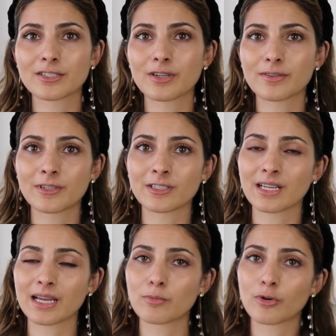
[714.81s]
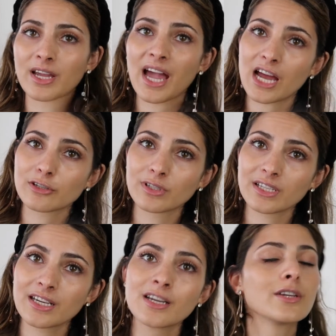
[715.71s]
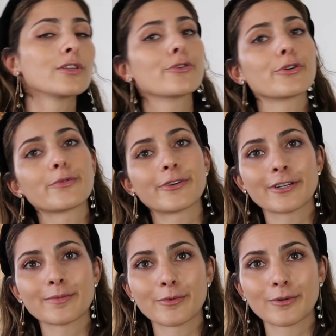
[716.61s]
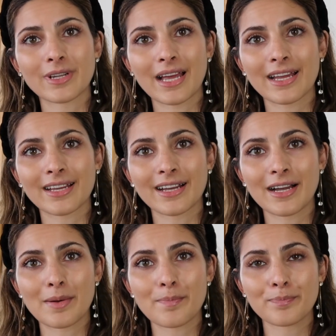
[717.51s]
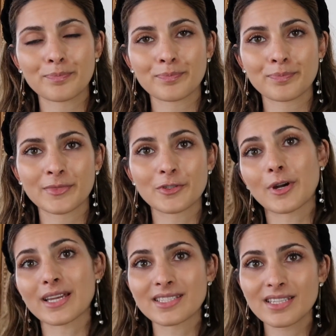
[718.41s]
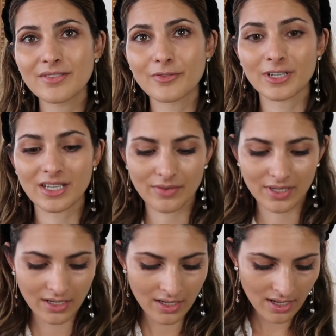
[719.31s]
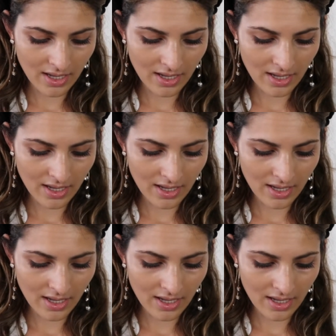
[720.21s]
You can wear it like more casually, you can wear it more like dressy for the evening.